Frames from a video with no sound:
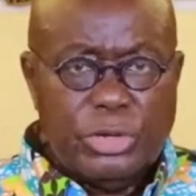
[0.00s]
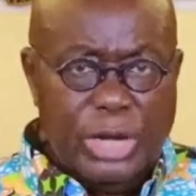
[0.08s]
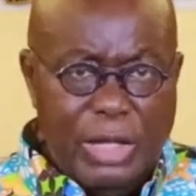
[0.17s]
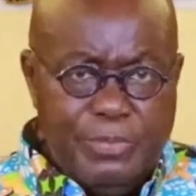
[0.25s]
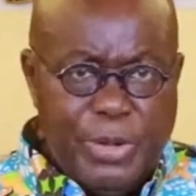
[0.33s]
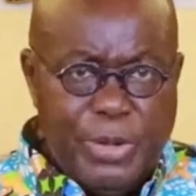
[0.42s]

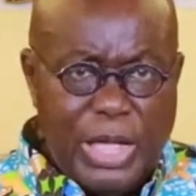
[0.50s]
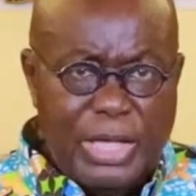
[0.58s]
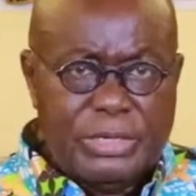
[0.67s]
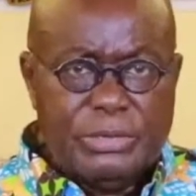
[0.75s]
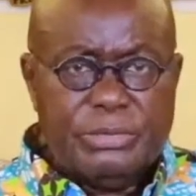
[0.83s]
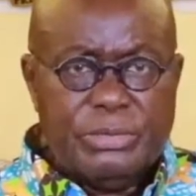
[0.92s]
On our
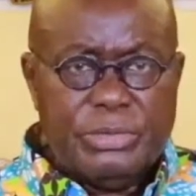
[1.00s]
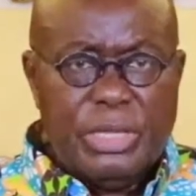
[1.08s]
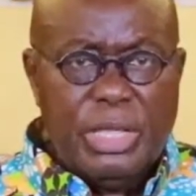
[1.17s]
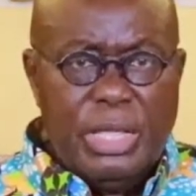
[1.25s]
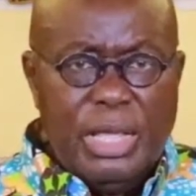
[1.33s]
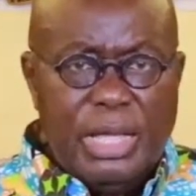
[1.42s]
part,
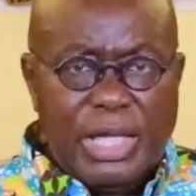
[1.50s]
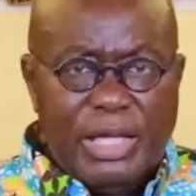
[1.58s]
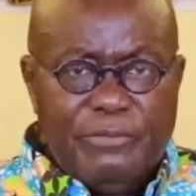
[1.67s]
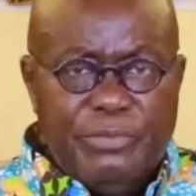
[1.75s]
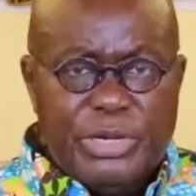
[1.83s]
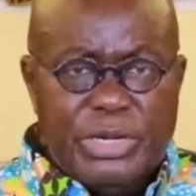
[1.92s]

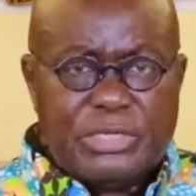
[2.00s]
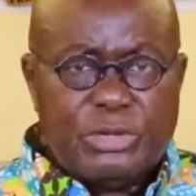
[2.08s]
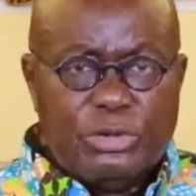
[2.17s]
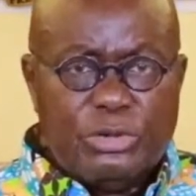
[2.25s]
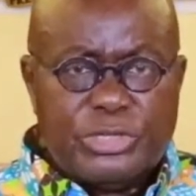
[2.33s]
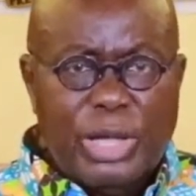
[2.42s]
government
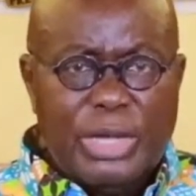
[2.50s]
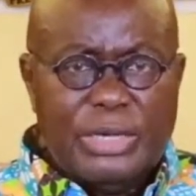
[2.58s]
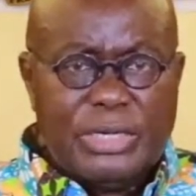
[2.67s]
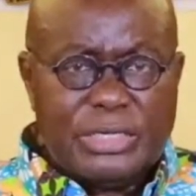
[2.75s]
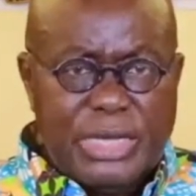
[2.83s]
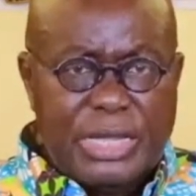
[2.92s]
has also
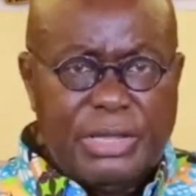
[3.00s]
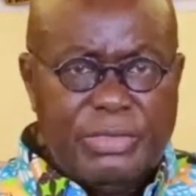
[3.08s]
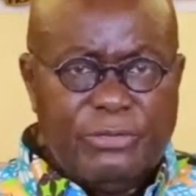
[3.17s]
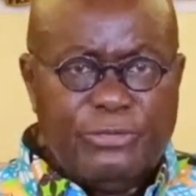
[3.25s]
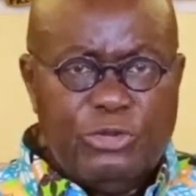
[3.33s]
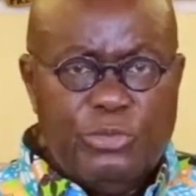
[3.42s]

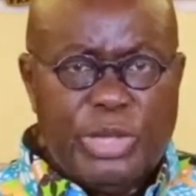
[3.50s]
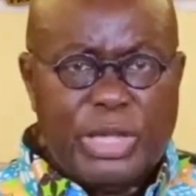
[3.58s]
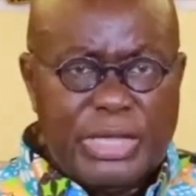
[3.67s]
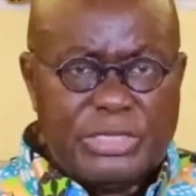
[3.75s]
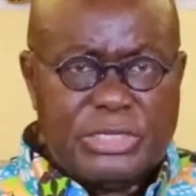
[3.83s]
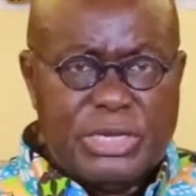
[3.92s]
undertaken the
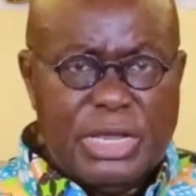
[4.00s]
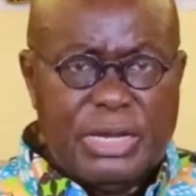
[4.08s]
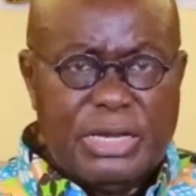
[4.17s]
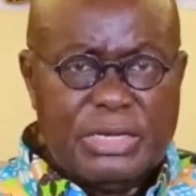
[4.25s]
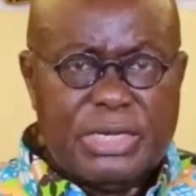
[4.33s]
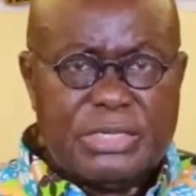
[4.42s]
fumigation
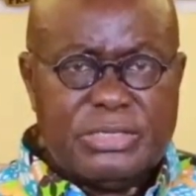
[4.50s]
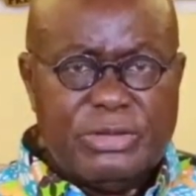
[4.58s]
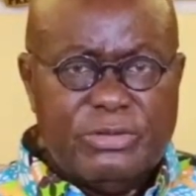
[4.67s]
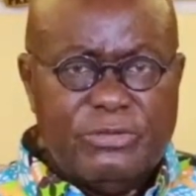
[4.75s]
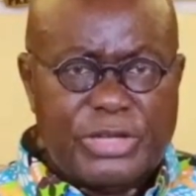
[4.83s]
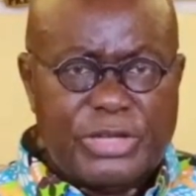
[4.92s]
and
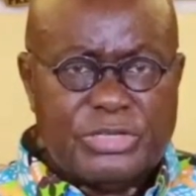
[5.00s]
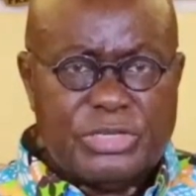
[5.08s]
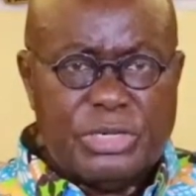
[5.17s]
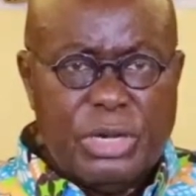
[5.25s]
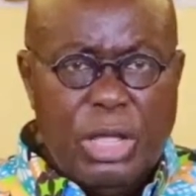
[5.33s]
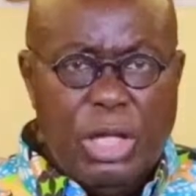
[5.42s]

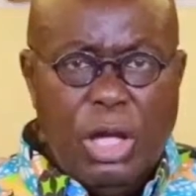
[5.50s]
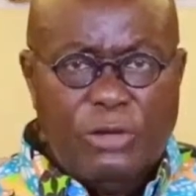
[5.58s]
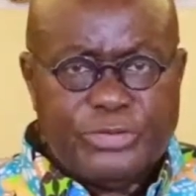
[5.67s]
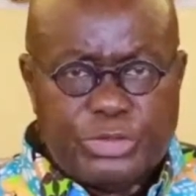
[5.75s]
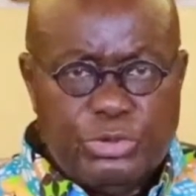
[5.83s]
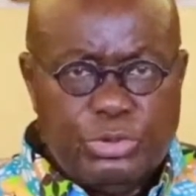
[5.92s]
disinfection
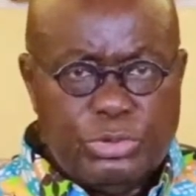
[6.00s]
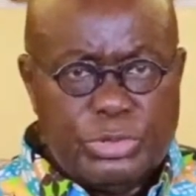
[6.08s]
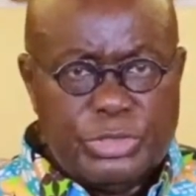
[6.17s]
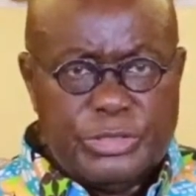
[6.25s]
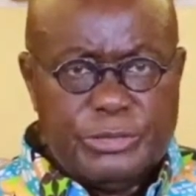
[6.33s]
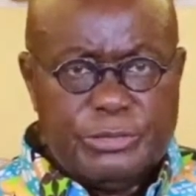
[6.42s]
of
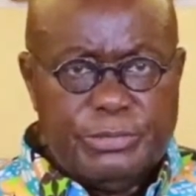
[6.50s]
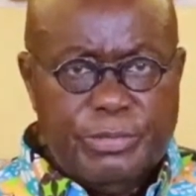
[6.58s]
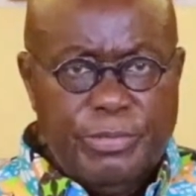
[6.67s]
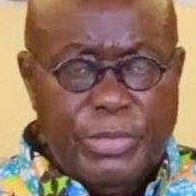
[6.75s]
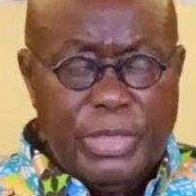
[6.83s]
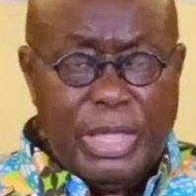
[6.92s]
schools
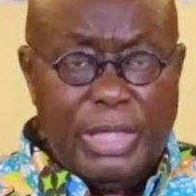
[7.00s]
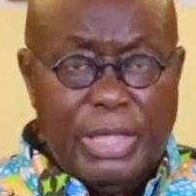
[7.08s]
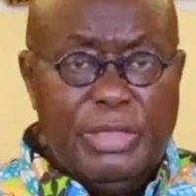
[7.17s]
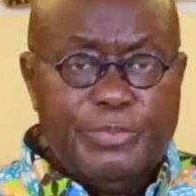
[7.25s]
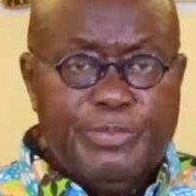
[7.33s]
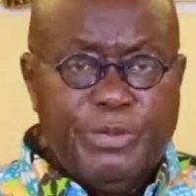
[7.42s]

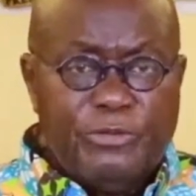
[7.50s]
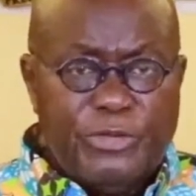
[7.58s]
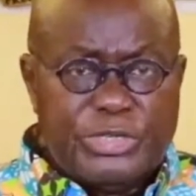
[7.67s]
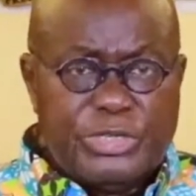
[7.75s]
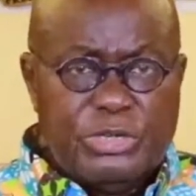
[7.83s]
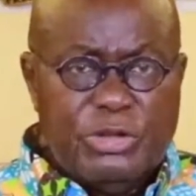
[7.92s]
and the
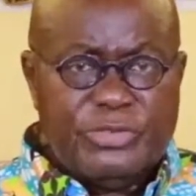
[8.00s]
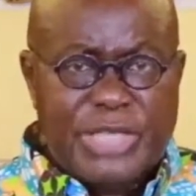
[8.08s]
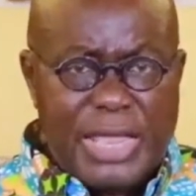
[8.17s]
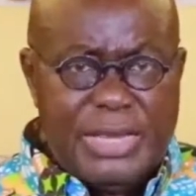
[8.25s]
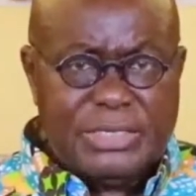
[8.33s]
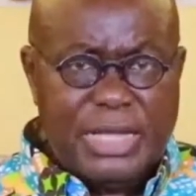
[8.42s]
provision of
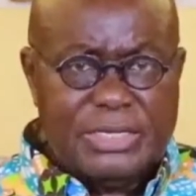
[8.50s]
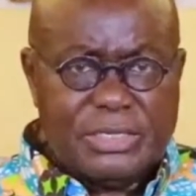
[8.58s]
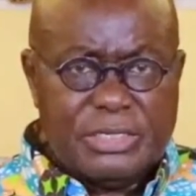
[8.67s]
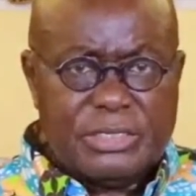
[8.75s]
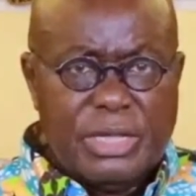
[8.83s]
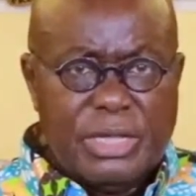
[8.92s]

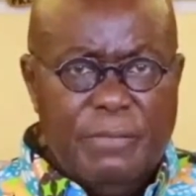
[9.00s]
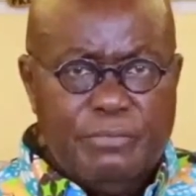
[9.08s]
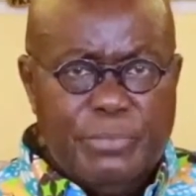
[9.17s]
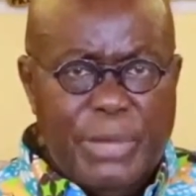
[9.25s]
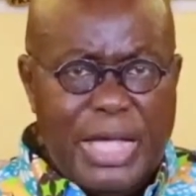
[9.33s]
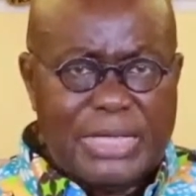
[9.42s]
sanitizers,
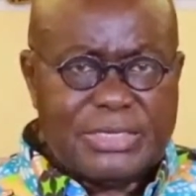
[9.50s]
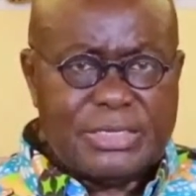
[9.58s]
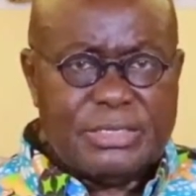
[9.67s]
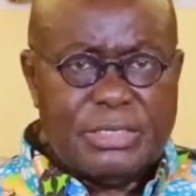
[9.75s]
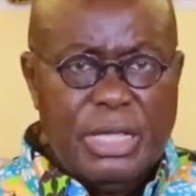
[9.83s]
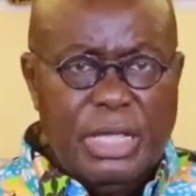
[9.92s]

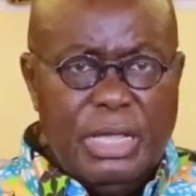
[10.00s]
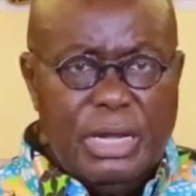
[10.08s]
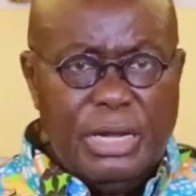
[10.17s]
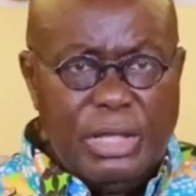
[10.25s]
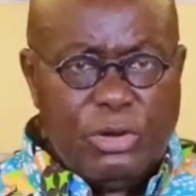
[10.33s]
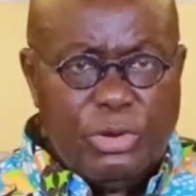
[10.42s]
masks,
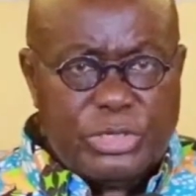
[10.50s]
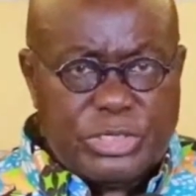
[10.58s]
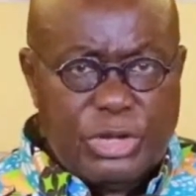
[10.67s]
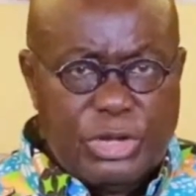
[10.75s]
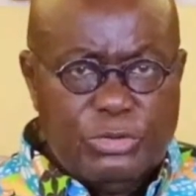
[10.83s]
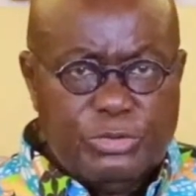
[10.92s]
liquid
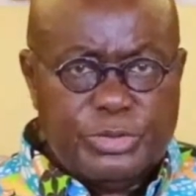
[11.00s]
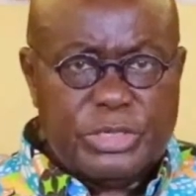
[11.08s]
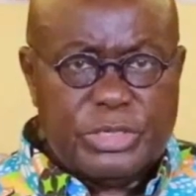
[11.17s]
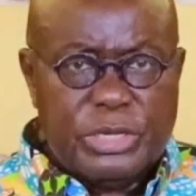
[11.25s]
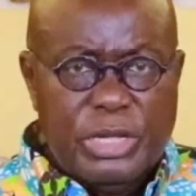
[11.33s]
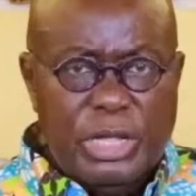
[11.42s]

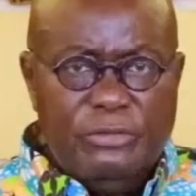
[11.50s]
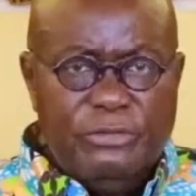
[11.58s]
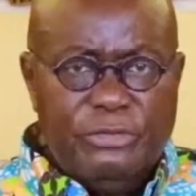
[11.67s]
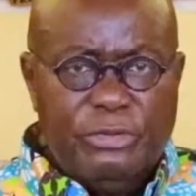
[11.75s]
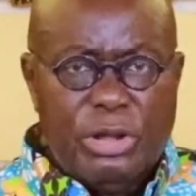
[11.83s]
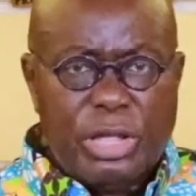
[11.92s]
soaps,
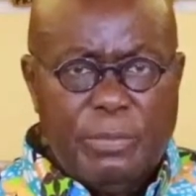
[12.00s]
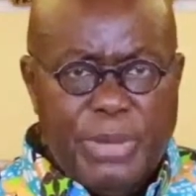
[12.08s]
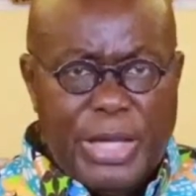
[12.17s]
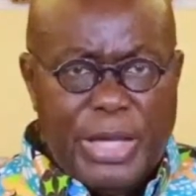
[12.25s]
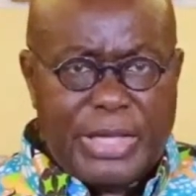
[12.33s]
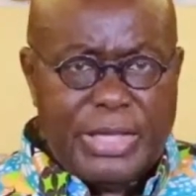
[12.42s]
Veronica
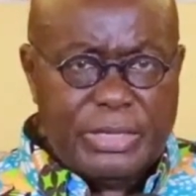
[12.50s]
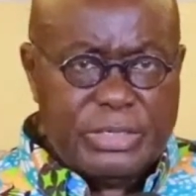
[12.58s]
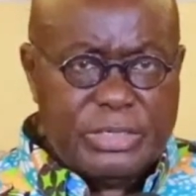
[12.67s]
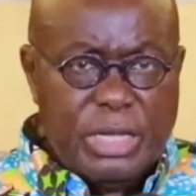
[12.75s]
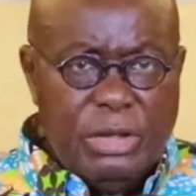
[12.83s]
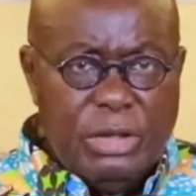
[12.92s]

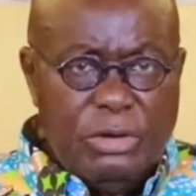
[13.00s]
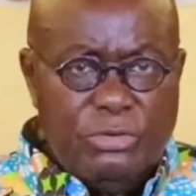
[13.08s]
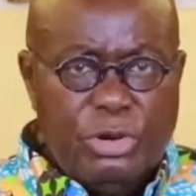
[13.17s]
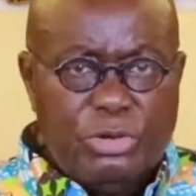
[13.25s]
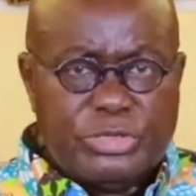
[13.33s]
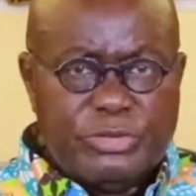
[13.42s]
buckets,
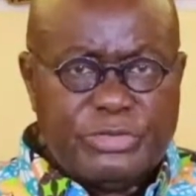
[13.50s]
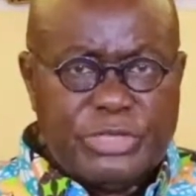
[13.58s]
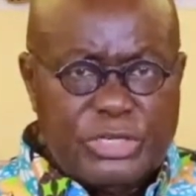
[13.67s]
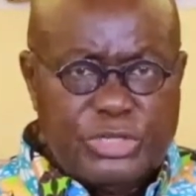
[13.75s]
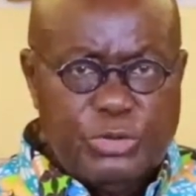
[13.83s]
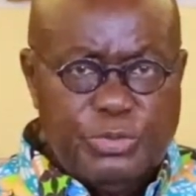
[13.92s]
rolls of
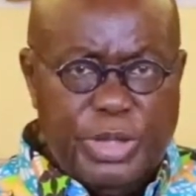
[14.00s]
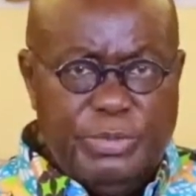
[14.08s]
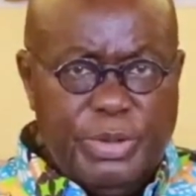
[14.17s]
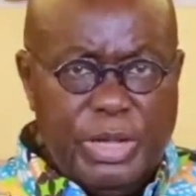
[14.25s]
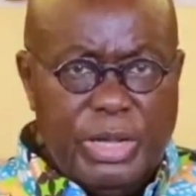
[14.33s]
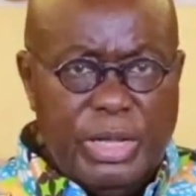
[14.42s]
tissue
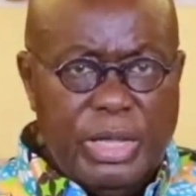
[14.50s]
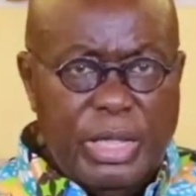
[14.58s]
paper,